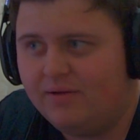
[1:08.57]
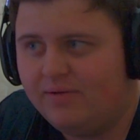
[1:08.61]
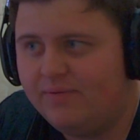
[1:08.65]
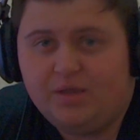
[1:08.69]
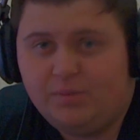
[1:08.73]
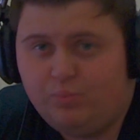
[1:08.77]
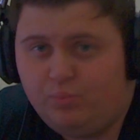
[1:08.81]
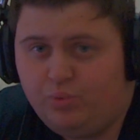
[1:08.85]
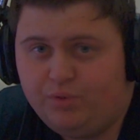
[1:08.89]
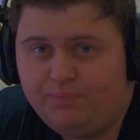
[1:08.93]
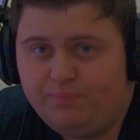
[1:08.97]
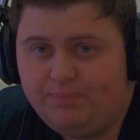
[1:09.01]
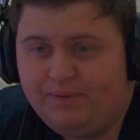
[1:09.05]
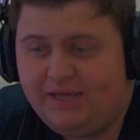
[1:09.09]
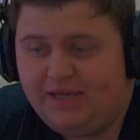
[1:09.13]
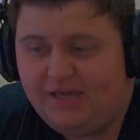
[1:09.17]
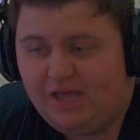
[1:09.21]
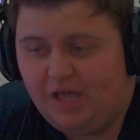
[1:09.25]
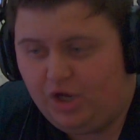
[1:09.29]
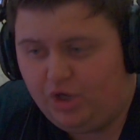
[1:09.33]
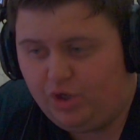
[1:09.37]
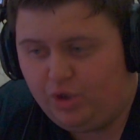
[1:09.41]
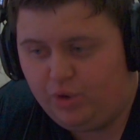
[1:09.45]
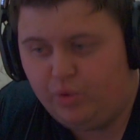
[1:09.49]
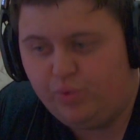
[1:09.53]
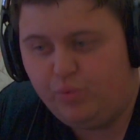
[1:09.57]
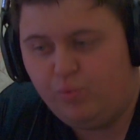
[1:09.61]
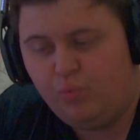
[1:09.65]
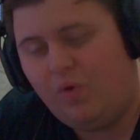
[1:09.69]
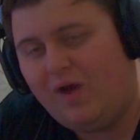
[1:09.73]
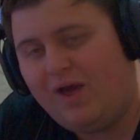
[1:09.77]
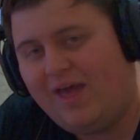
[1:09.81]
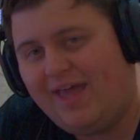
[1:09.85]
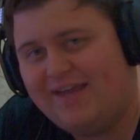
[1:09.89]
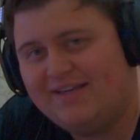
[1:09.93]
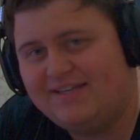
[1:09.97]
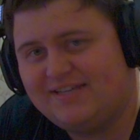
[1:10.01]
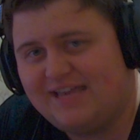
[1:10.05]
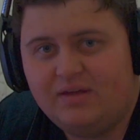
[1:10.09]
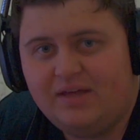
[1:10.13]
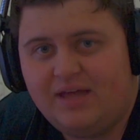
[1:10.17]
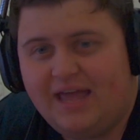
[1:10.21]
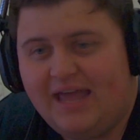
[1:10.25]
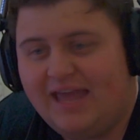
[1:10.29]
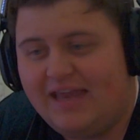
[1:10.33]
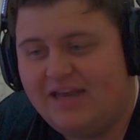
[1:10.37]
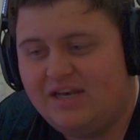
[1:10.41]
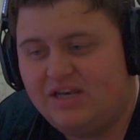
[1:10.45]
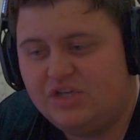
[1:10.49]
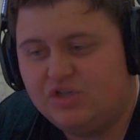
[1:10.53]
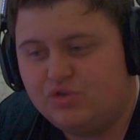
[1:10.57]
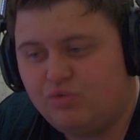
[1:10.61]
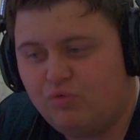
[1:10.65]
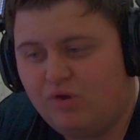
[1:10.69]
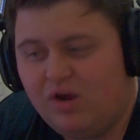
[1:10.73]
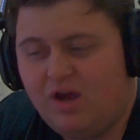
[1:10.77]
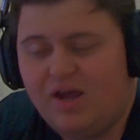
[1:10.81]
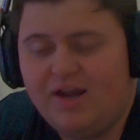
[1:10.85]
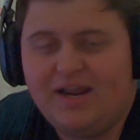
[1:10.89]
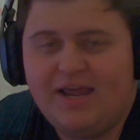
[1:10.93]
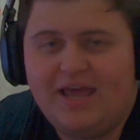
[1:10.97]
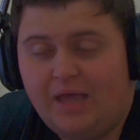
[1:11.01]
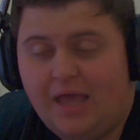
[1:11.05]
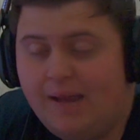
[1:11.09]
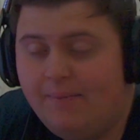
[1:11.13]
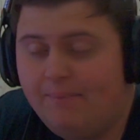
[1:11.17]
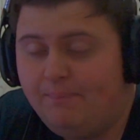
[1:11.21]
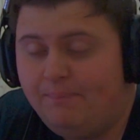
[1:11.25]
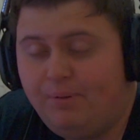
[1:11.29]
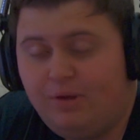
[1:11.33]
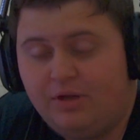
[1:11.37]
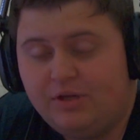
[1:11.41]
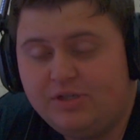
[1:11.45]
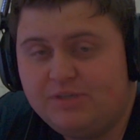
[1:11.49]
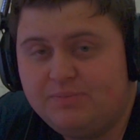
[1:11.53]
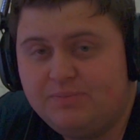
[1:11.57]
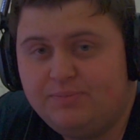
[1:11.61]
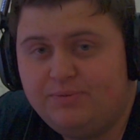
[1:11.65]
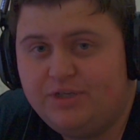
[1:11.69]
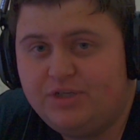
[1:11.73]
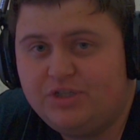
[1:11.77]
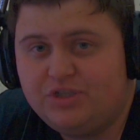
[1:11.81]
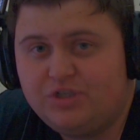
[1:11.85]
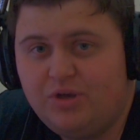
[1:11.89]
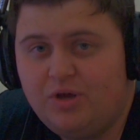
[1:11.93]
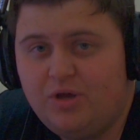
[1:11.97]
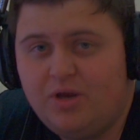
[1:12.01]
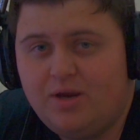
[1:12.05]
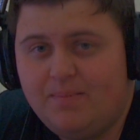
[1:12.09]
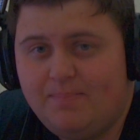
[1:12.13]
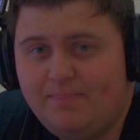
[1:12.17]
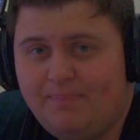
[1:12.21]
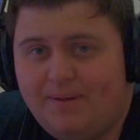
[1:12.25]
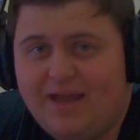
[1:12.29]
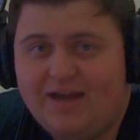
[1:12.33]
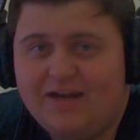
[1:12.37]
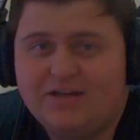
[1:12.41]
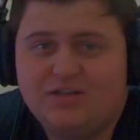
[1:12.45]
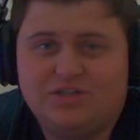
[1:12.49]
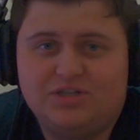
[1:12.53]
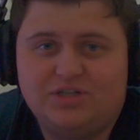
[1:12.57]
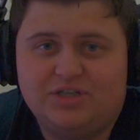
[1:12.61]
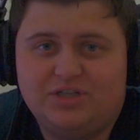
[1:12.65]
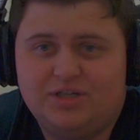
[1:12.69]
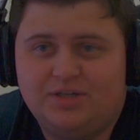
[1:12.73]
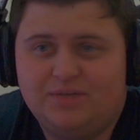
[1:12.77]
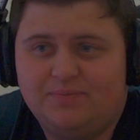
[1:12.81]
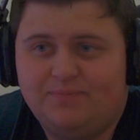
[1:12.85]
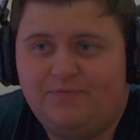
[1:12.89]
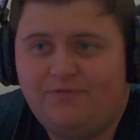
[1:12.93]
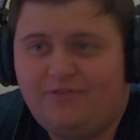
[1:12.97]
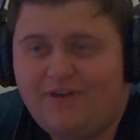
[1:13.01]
It would be a good way to end his run and possibly turn him back to